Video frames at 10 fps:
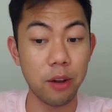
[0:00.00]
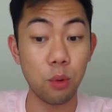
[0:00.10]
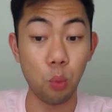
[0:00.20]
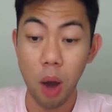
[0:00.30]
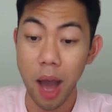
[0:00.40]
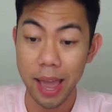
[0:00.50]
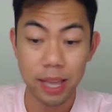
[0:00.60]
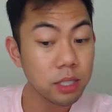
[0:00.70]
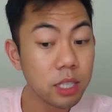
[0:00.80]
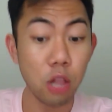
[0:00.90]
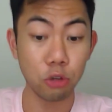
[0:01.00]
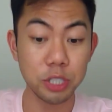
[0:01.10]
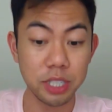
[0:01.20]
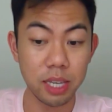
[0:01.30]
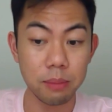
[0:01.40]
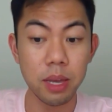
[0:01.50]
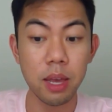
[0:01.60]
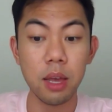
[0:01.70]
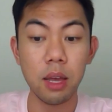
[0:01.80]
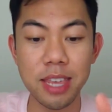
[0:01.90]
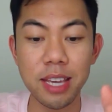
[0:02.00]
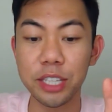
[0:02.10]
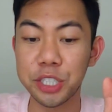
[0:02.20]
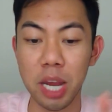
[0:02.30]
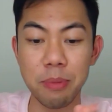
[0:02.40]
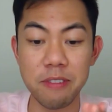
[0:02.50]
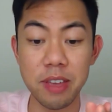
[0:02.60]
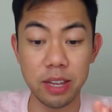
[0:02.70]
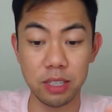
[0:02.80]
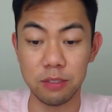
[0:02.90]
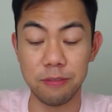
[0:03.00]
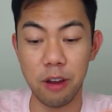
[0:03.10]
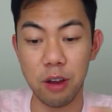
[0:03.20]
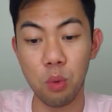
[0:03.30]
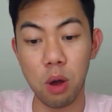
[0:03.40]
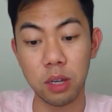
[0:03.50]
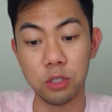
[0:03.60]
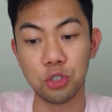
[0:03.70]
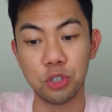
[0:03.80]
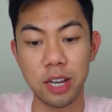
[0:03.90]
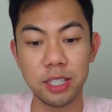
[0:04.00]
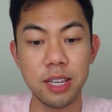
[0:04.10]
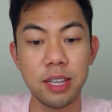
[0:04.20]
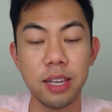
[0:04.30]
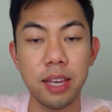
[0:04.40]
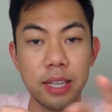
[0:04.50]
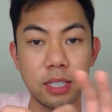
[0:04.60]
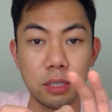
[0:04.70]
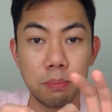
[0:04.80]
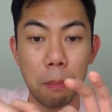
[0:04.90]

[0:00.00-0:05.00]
wise color scheme. I think the shape of it is very well constructed. It's